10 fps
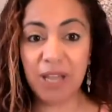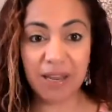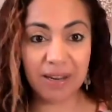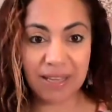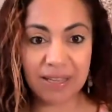
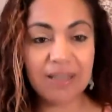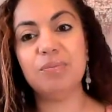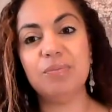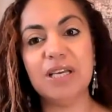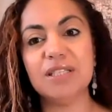panicking
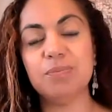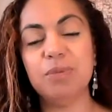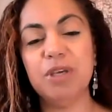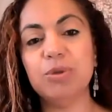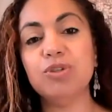because
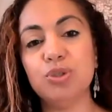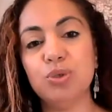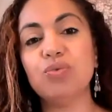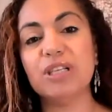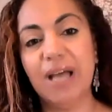people
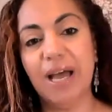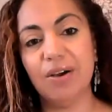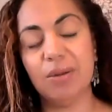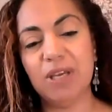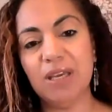do rely
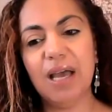on me.